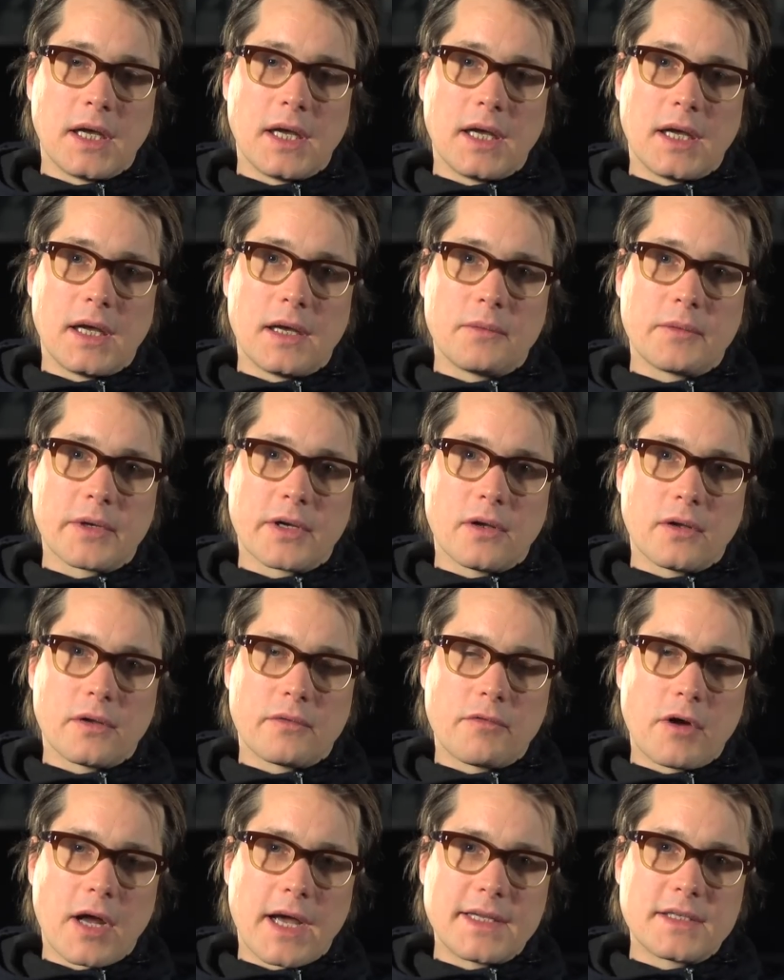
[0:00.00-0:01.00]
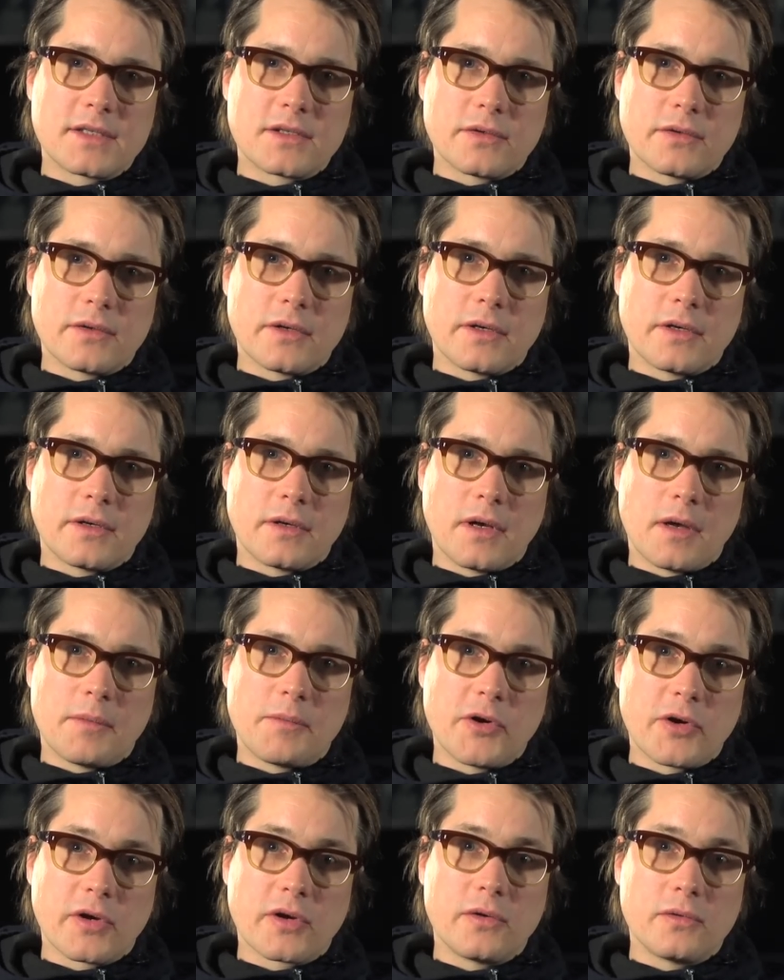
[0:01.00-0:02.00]
We got the rights to a
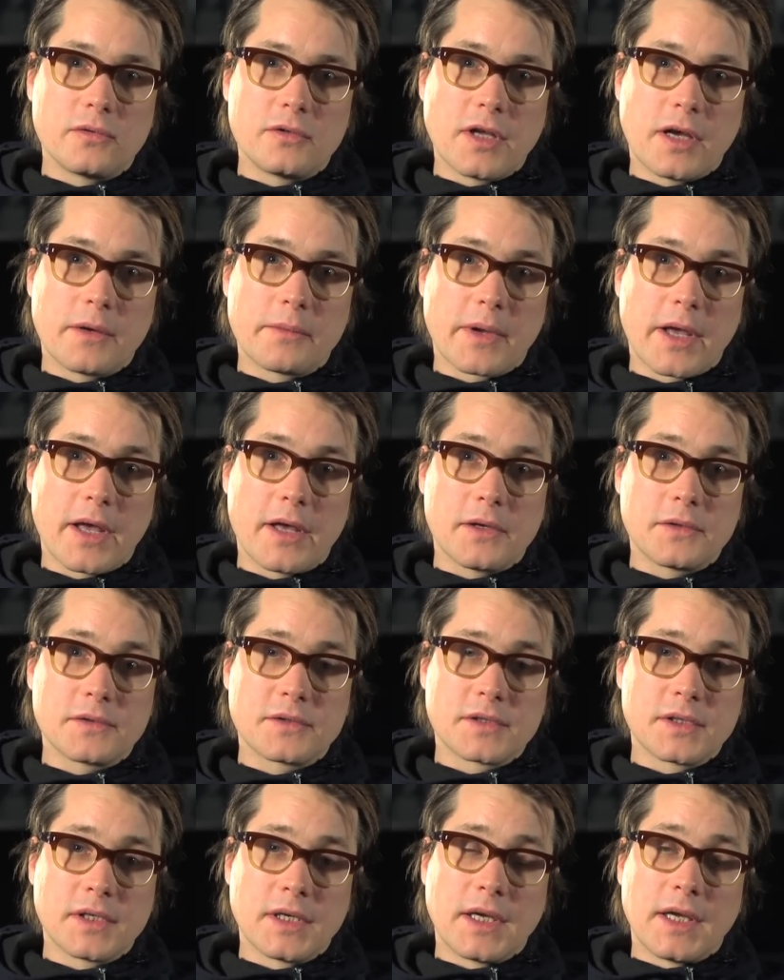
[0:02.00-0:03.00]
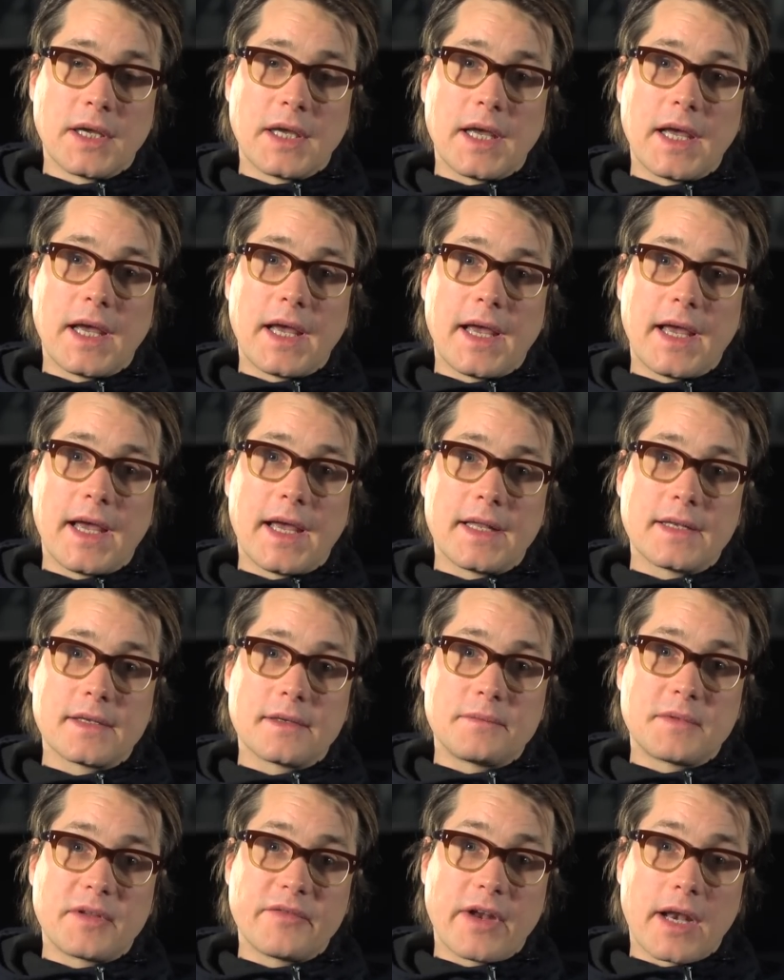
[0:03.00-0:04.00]
book called Dope Girls, and
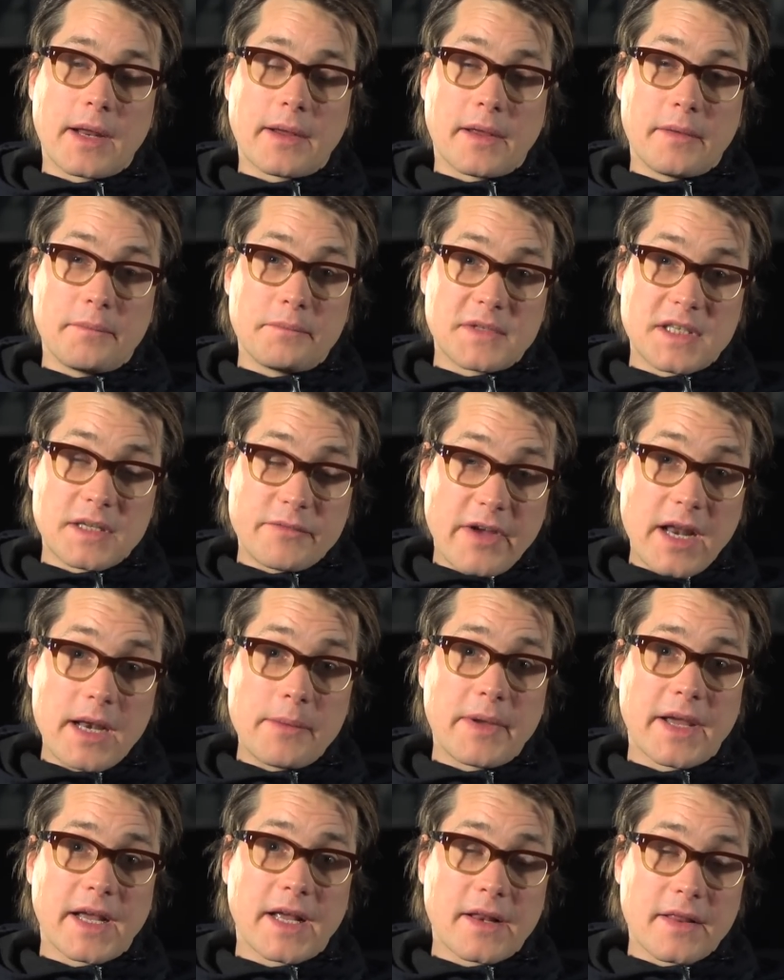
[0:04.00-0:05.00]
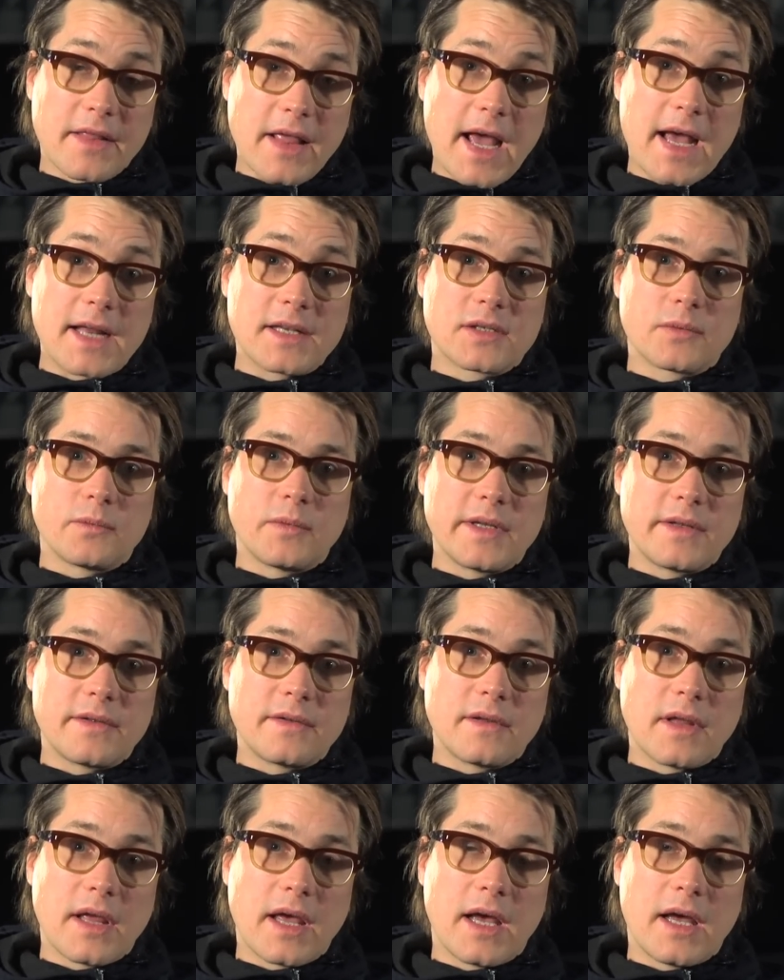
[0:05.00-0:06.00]
I'm developing that
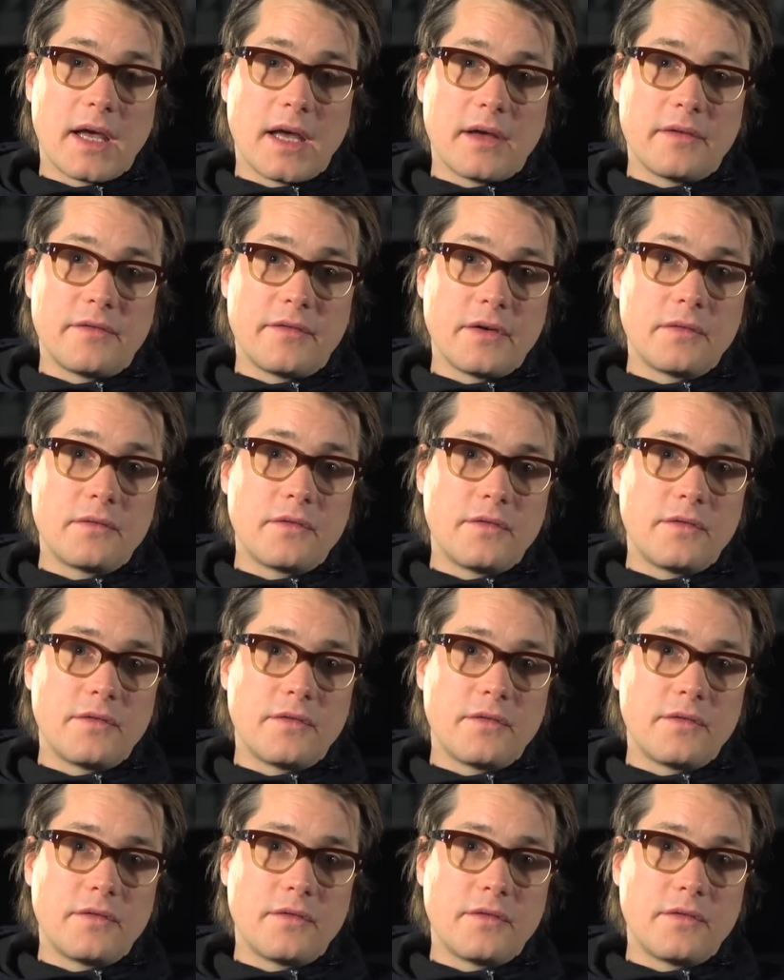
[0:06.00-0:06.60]
with Film